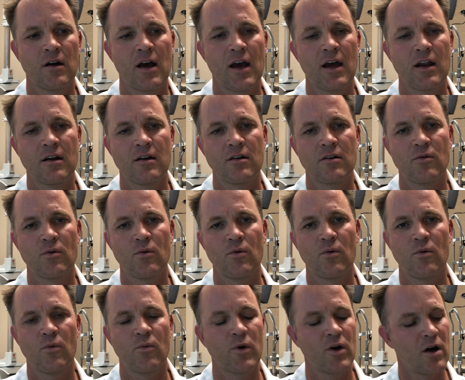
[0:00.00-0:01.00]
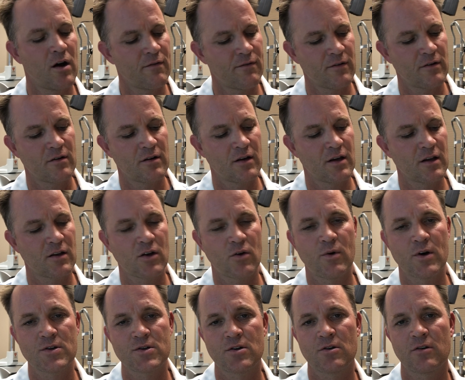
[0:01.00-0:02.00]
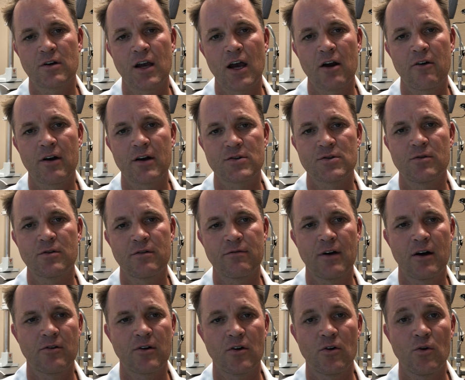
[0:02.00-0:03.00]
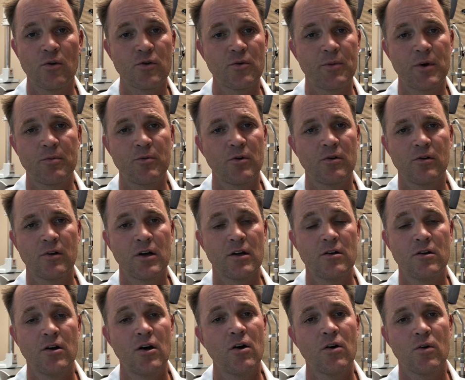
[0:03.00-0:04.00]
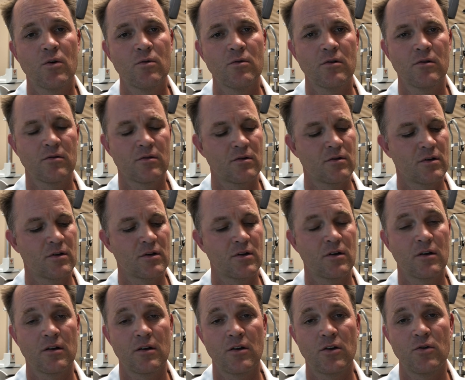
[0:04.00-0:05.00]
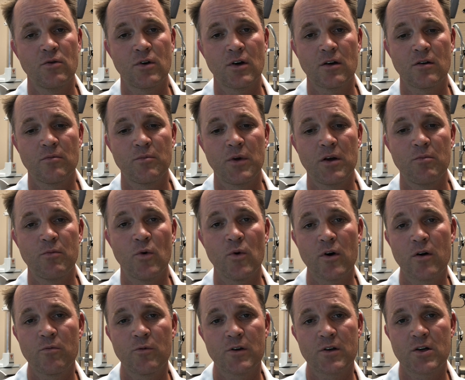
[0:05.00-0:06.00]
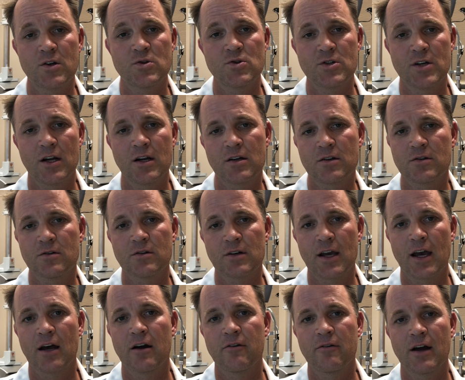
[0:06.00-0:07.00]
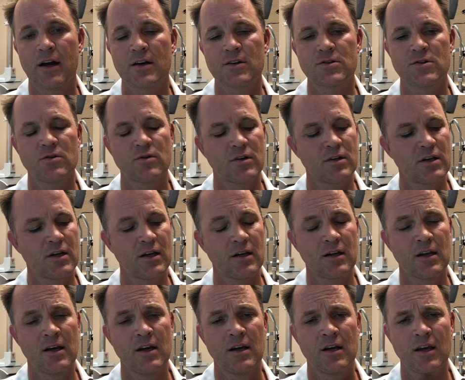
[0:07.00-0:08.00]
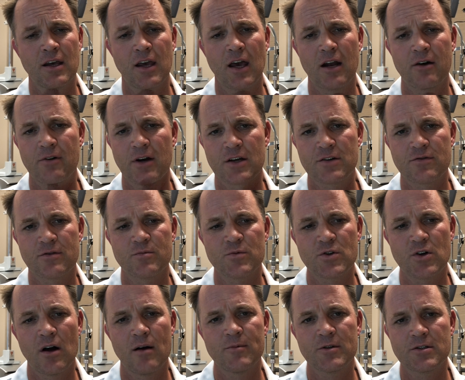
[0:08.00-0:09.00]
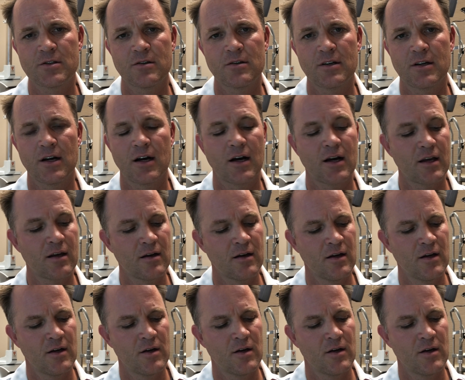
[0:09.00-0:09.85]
And we often get the question, are cataracts only found in older people? And no, you can be born with congenital cataracts. You can get cataracts from trauma to the eye.